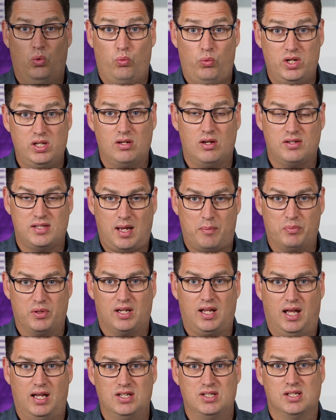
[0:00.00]
Windows
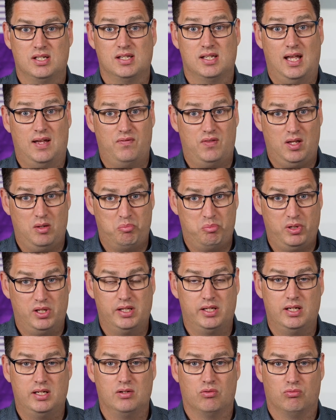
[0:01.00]
applications have the
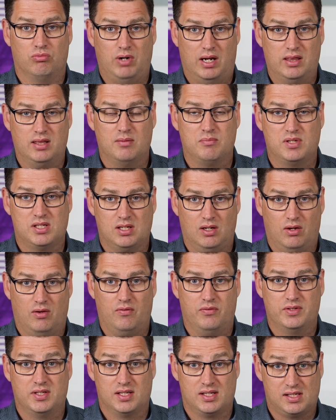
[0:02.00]
ability to run
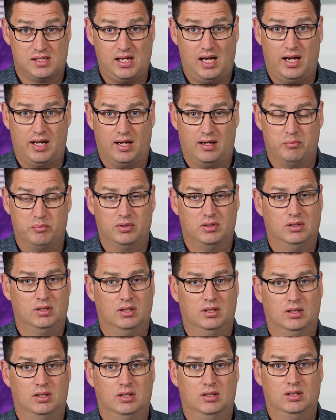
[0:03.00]
themselves at startup,
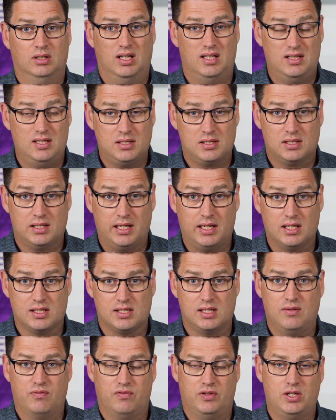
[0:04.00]
and this
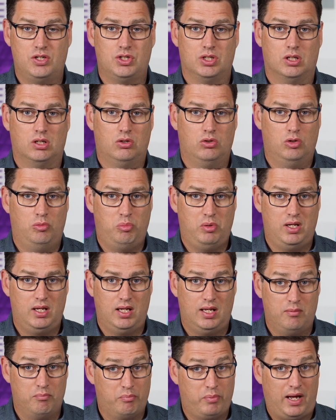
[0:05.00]
legacy feature could be
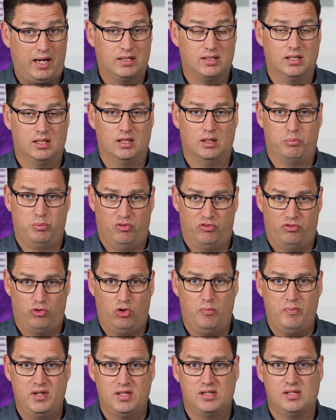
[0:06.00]
impacting the
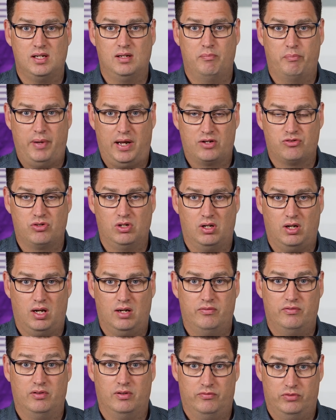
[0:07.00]
performance and battery
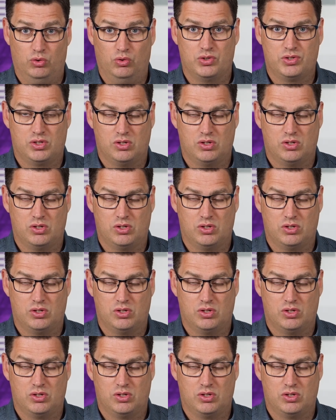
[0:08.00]
life of your